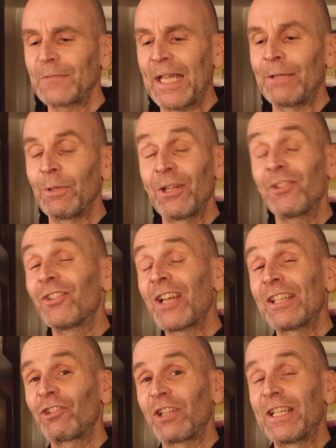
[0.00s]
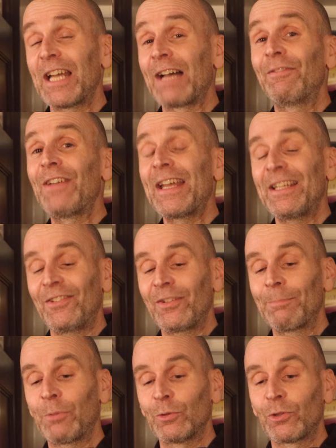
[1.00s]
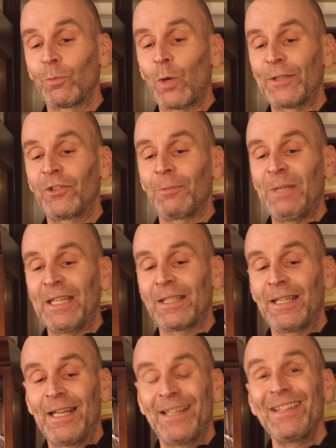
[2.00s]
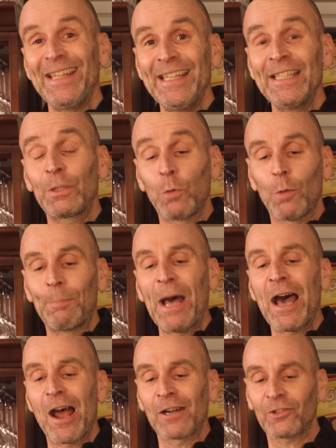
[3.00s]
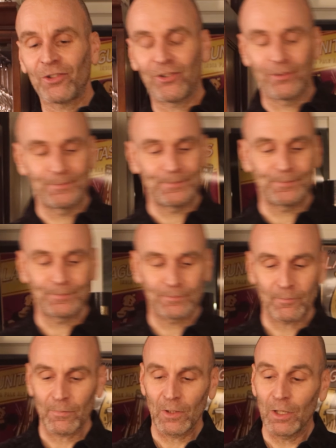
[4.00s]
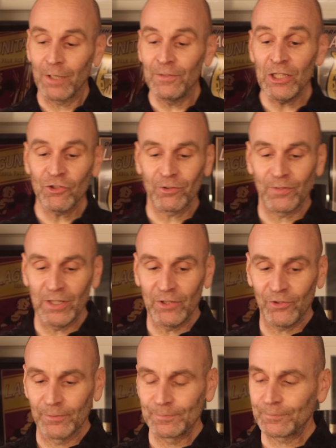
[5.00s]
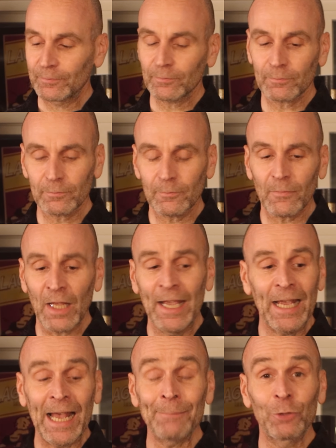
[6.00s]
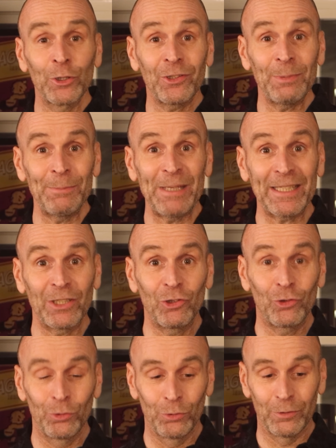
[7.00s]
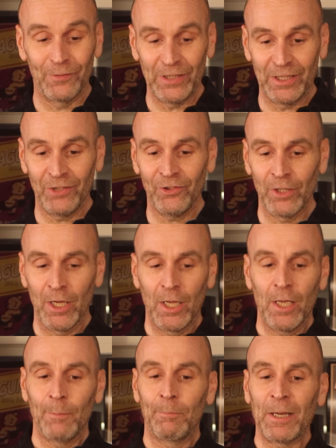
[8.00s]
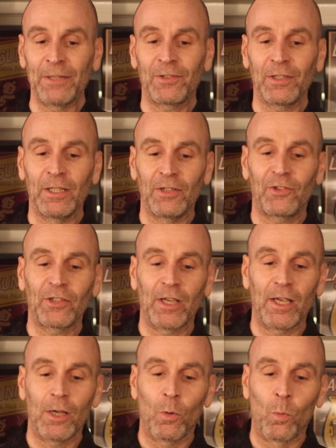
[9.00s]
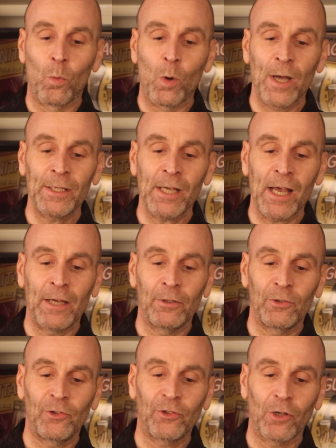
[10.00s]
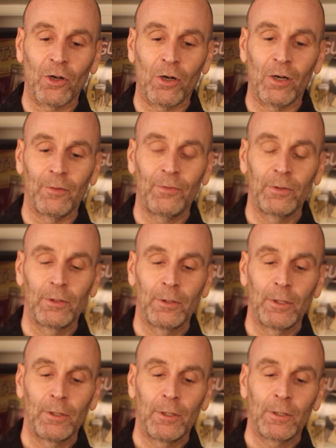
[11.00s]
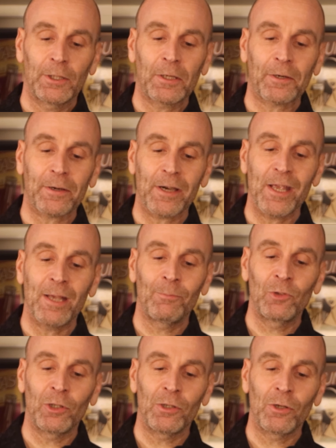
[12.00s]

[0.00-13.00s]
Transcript: Anyway, this is actually a very simple one to make. Equal parts of each of these. I'm going to be making 2 of these, but it's 1 ounce of Crème de